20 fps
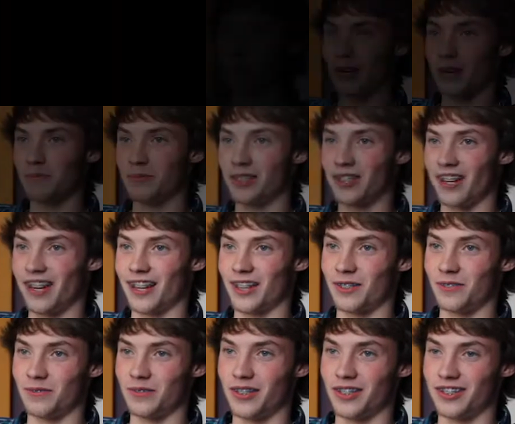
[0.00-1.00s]
Ramsey and I
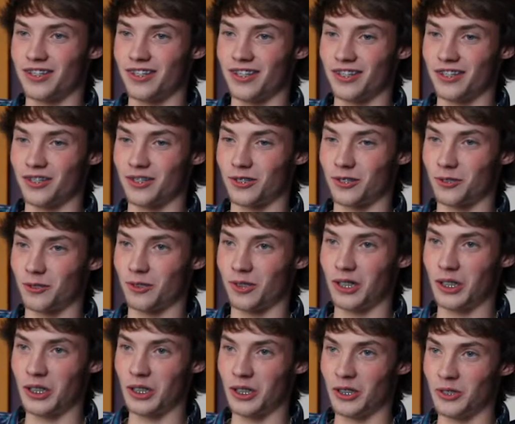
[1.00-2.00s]
convinced Nils
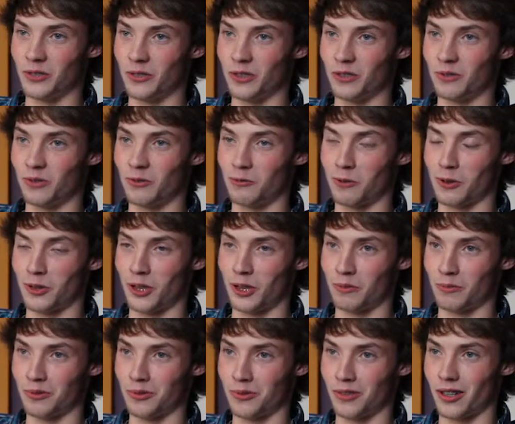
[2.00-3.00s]
to join the football
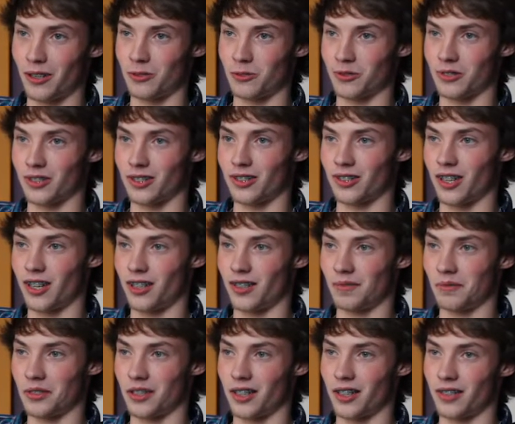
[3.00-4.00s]
team, and I was really
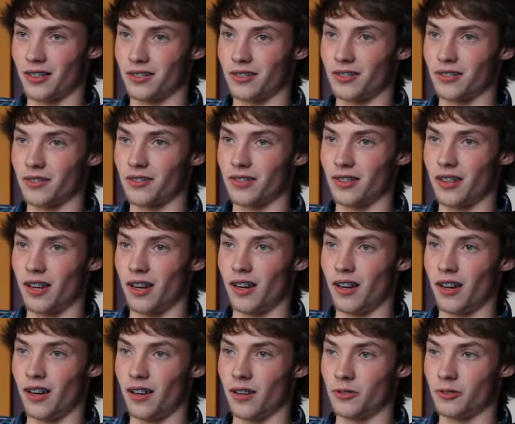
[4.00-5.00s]
excited because it
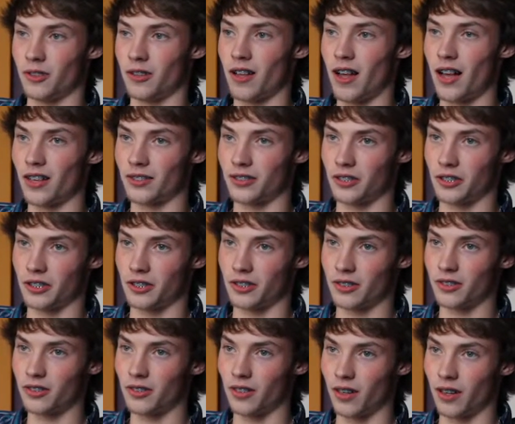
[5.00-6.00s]
was our last
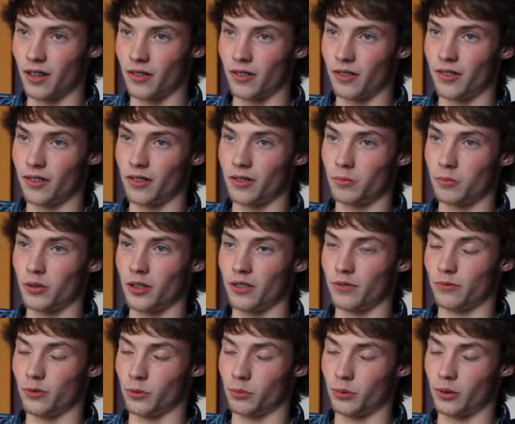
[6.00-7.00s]
year
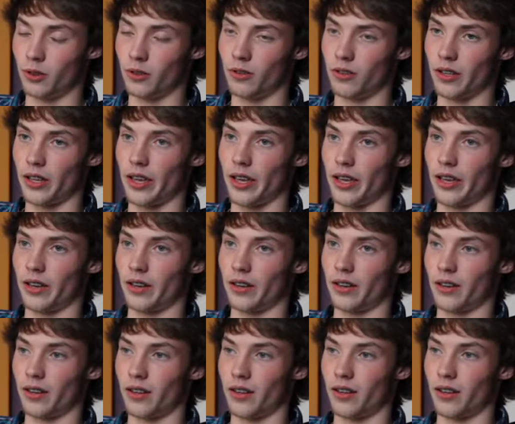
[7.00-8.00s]
playing football,
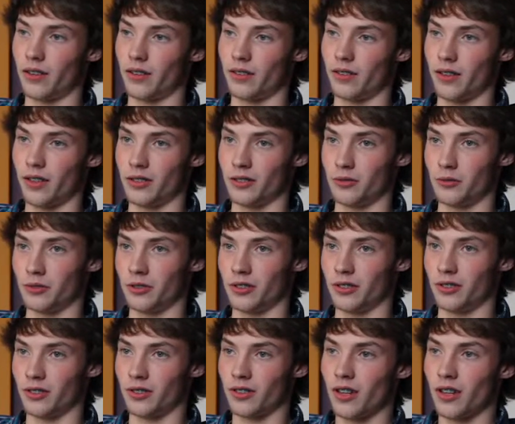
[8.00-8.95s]
and I really